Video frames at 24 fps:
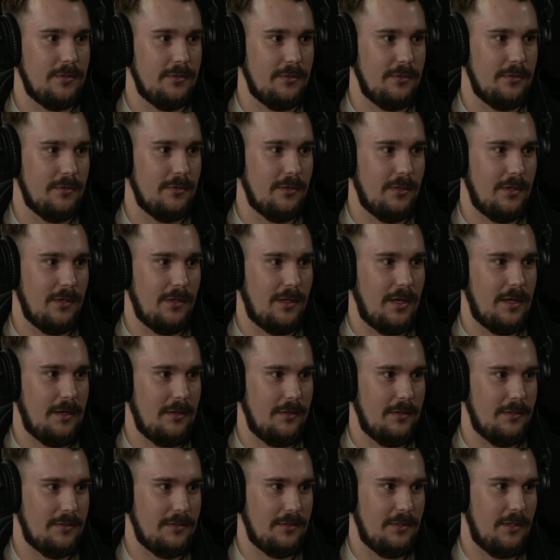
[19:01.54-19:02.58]
to a lot
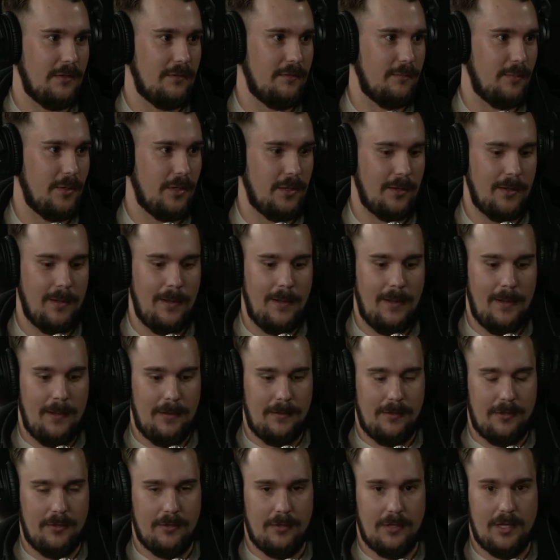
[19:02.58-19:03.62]
of this stuff. But
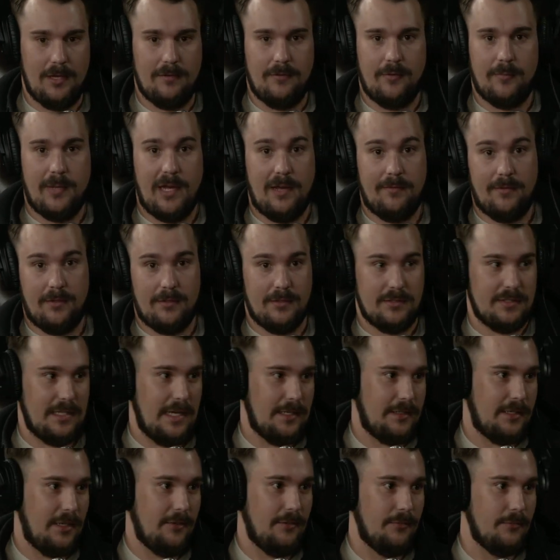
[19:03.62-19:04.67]
you know, a lot of them haven't
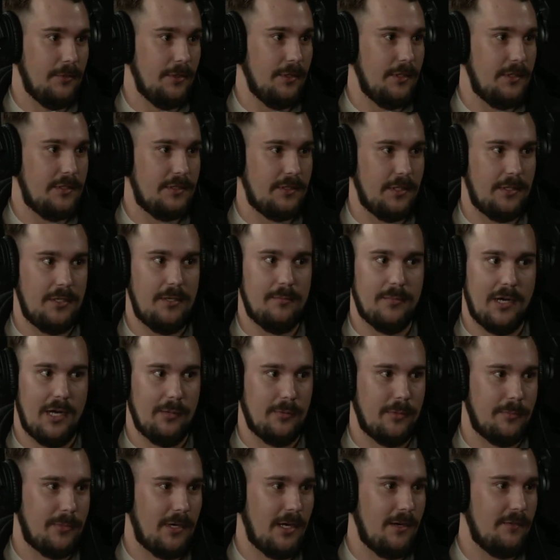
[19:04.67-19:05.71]
sat down and really studied
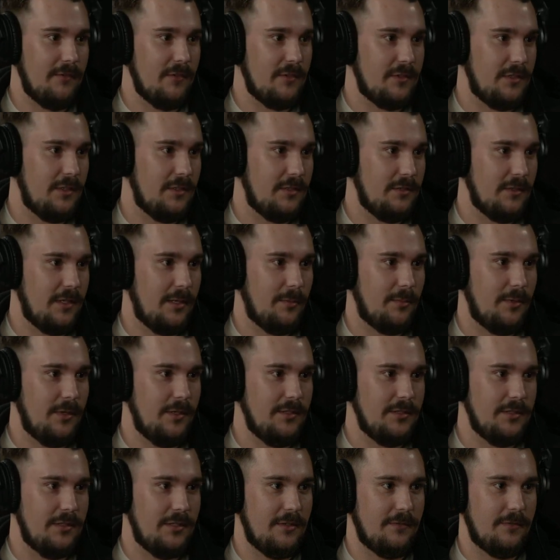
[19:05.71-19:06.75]
Bible prophecy, so that
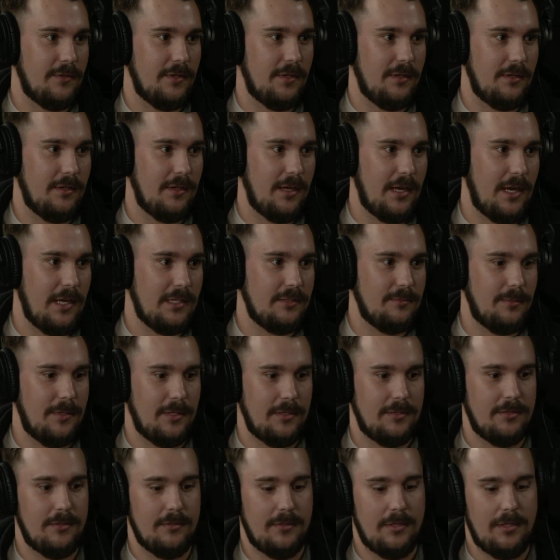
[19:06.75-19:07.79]
brings a different
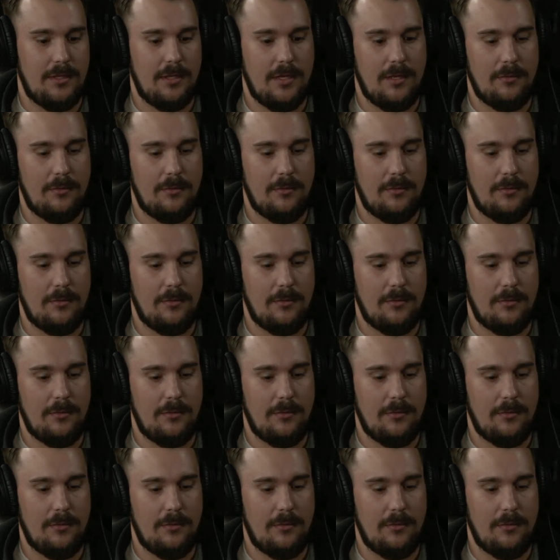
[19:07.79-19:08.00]
aspect to it.